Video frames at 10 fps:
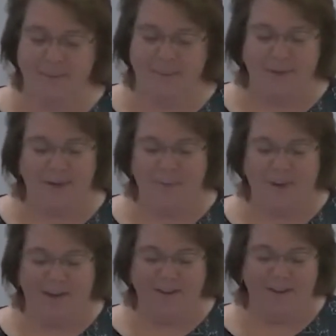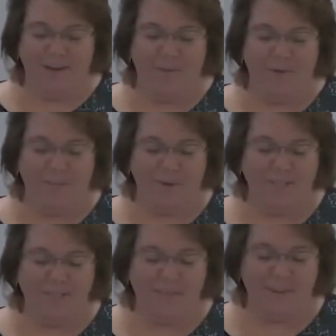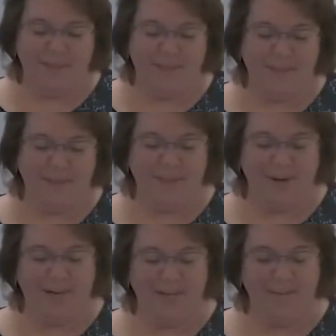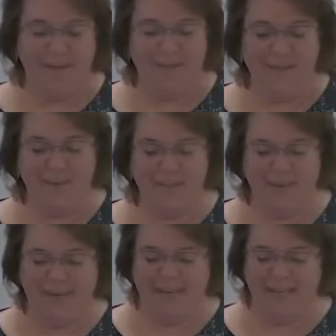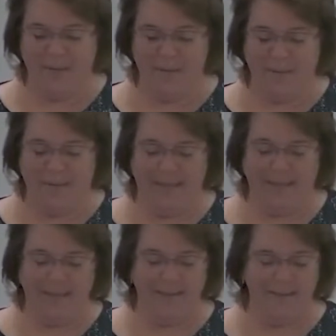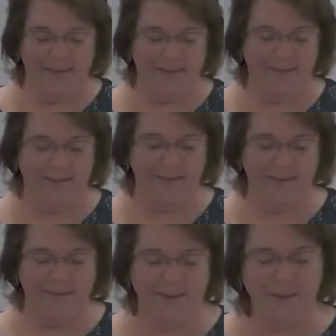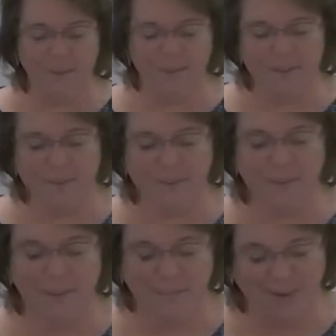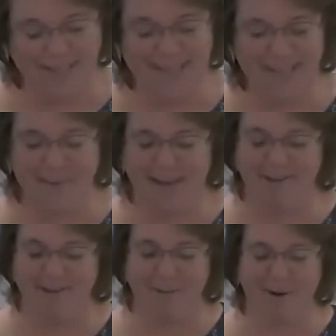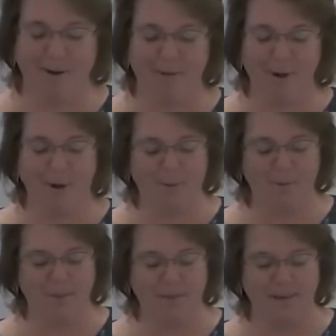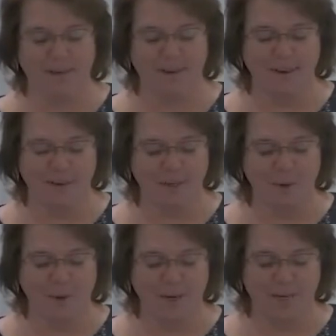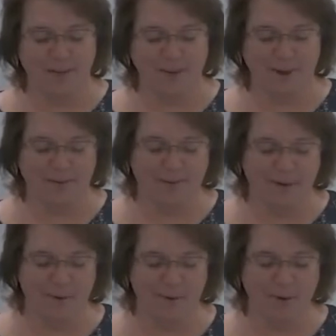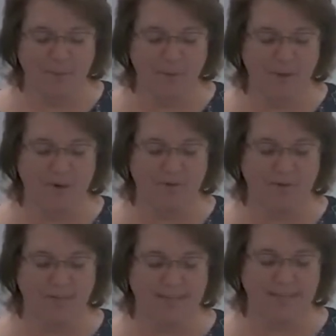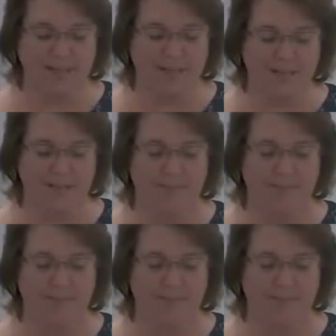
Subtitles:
But no matter the number of participants, we try to commit to a meeting each week. We participate from our own homes and join either by phone or computer for discussion.